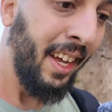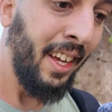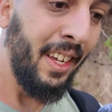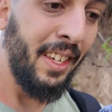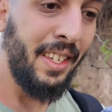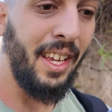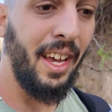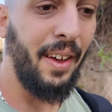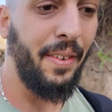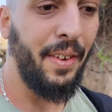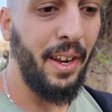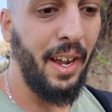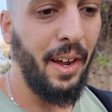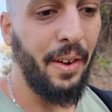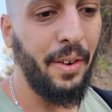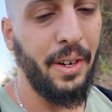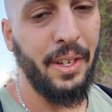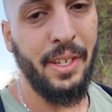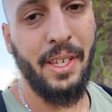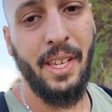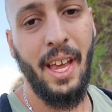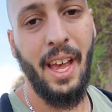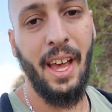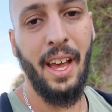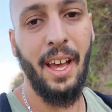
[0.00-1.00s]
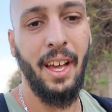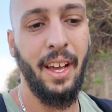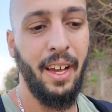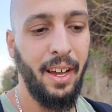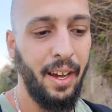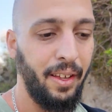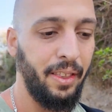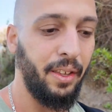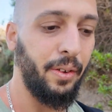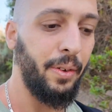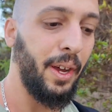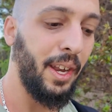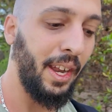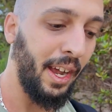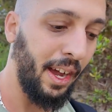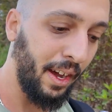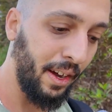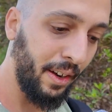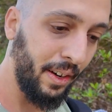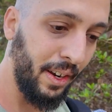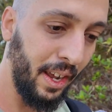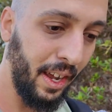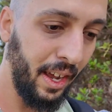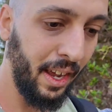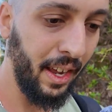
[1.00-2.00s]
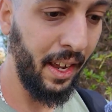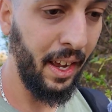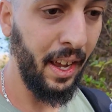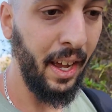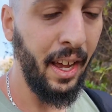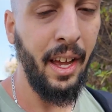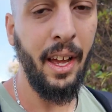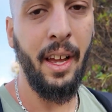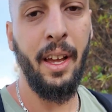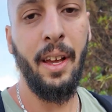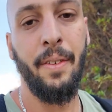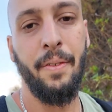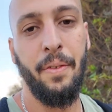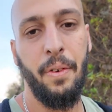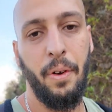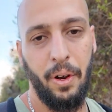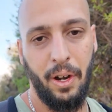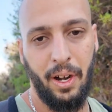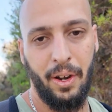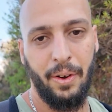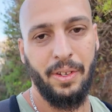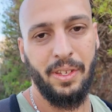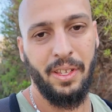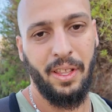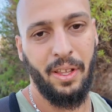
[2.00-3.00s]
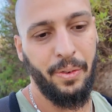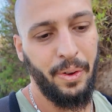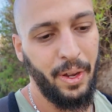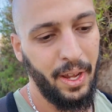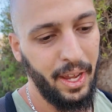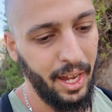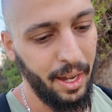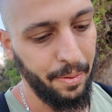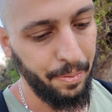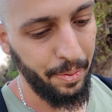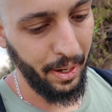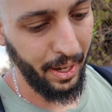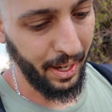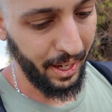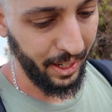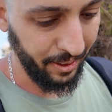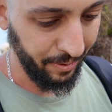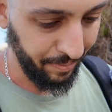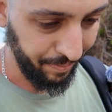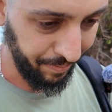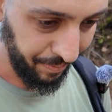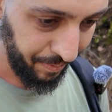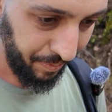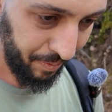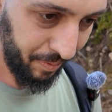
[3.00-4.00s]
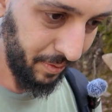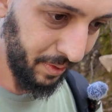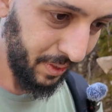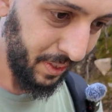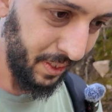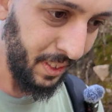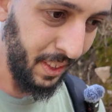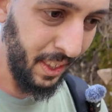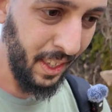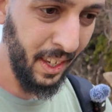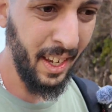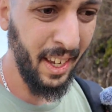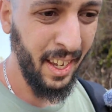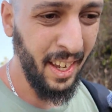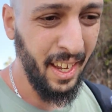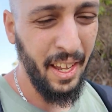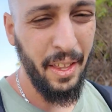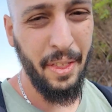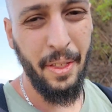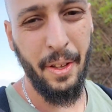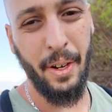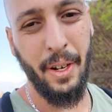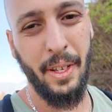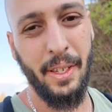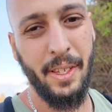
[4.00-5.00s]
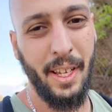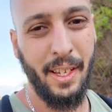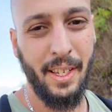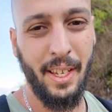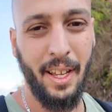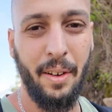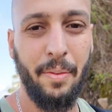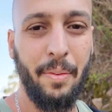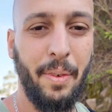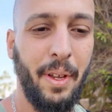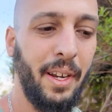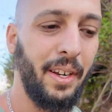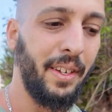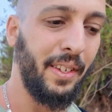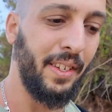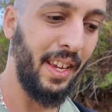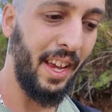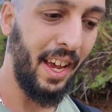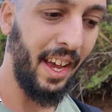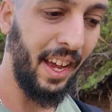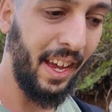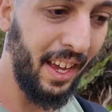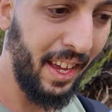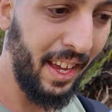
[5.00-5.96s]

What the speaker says: 7 hours on the way down, 4 hours on the way up. 3,600 meters.